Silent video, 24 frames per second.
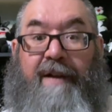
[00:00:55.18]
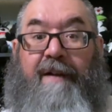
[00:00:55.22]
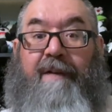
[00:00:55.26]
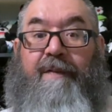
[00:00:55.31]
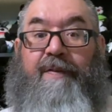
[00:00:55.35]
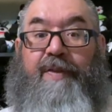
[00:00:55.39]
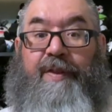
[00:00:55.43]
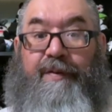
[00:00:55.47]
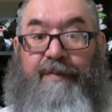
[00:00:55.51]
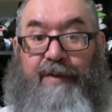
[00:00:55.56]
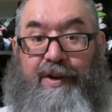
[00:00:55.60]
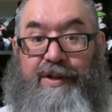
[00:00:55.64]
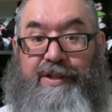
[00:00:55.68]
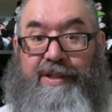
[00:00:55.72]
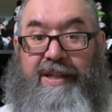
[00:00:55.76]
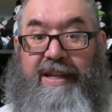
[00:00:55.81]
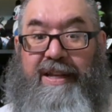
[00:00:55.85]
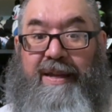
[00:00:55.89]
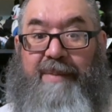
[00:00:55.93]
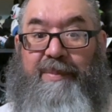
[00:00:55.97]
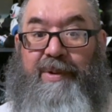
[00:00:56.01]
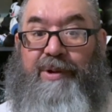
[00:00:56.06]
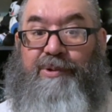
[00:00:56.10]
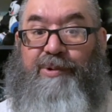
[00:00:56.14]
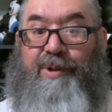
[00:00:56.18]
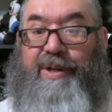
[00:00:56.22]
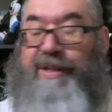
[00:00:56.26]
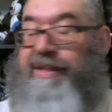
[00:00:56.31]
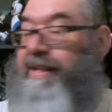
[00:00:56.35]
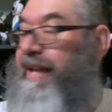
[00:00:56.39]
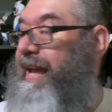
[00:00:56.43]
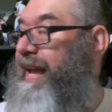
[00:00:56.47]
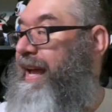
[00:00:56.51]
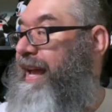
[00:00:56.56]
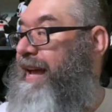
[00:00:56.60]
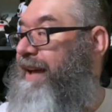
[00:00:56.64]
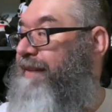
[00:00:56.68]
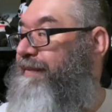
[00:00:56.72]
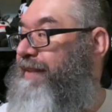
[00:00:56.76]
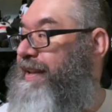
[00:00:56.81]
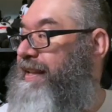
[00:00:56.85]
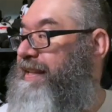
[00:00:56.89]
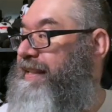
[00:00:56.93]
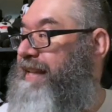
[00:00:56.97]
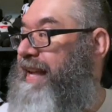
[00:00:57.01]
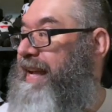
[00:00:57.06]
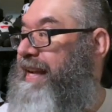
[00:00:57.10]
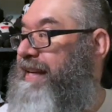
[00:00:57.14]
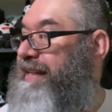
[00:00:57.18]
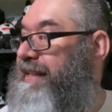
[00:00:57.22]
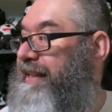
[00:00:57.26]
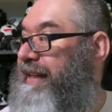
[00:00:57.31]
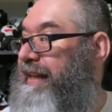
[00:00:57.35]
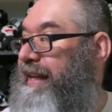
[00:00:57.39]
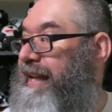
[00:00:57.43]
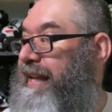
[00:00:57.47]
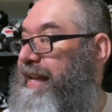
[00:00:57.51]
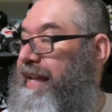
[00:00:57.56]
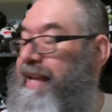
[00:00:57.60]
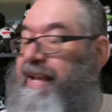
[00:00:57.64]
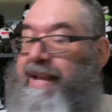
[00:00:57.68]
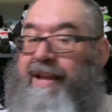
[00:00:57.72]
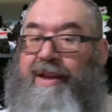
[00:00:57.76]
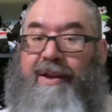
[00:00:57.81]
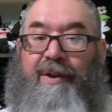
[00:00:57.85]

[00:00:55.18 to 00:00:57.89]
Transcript: The first thing I'm going to have is actually